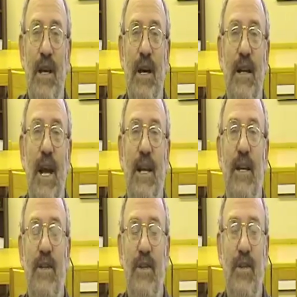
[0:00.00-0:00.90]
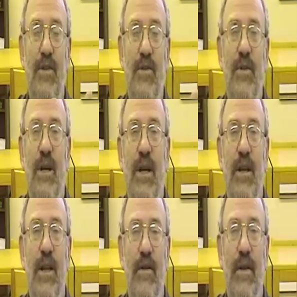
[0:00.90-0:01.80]
connected to
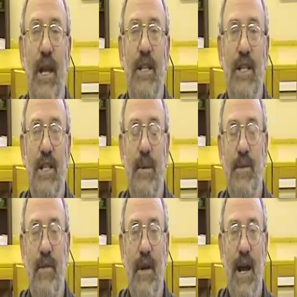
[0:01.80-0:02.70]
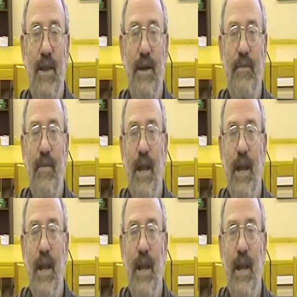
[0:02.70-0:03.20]
their relationships around them.